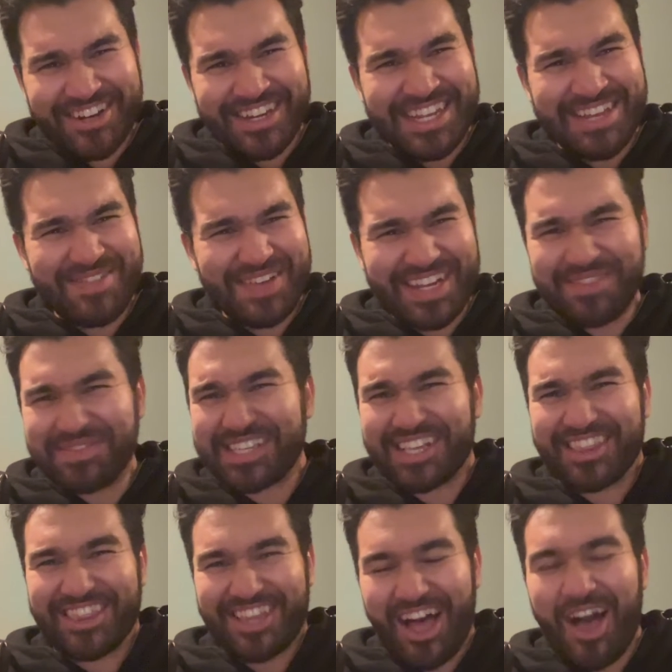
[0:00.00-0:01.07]
He becomes a
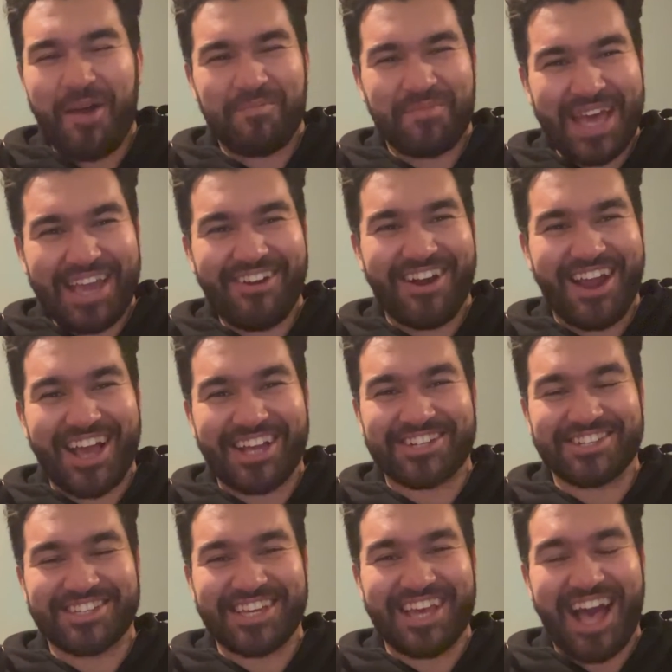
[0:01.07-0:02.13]
lot better,
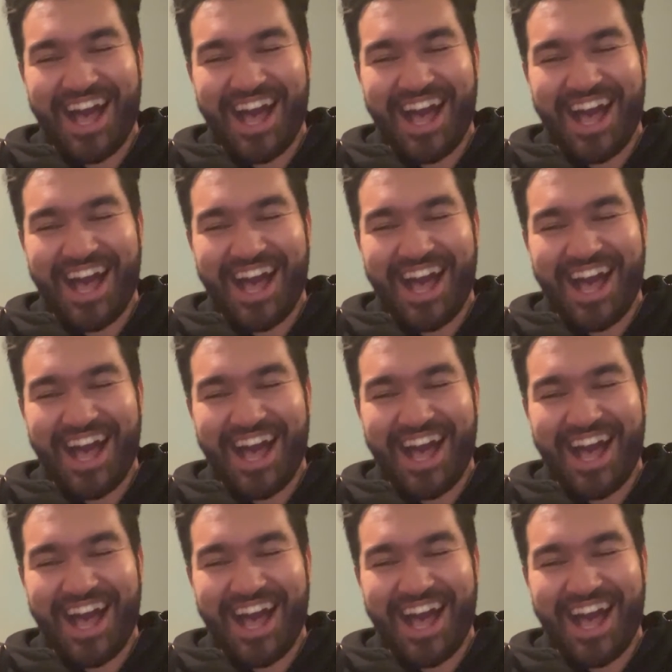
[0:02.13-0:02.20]
actually.